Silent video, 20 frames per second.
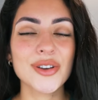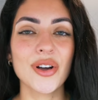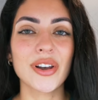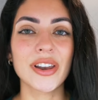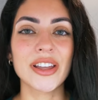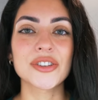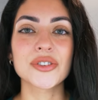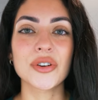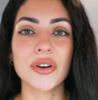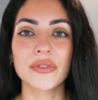
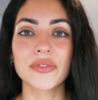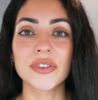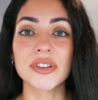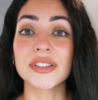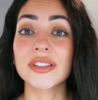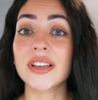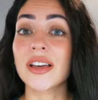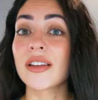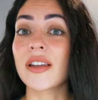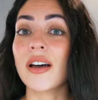College
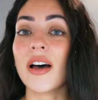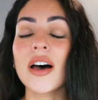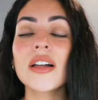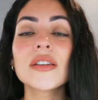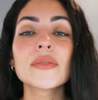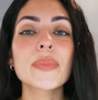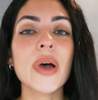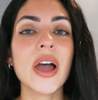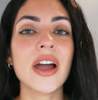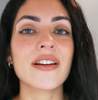offers an
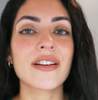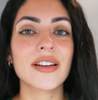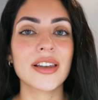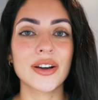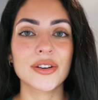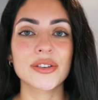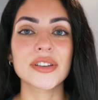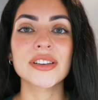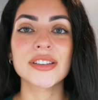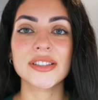
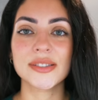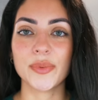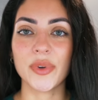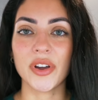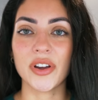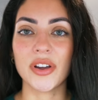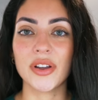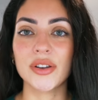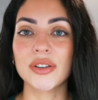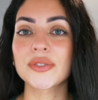unparalleled
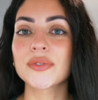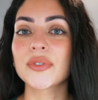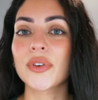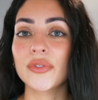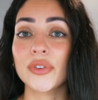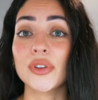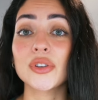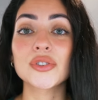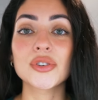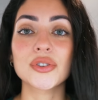experience for
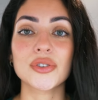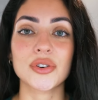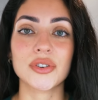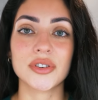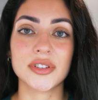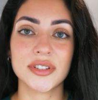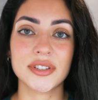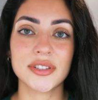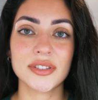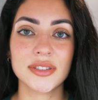future
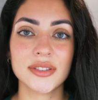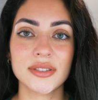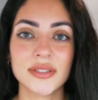doctors.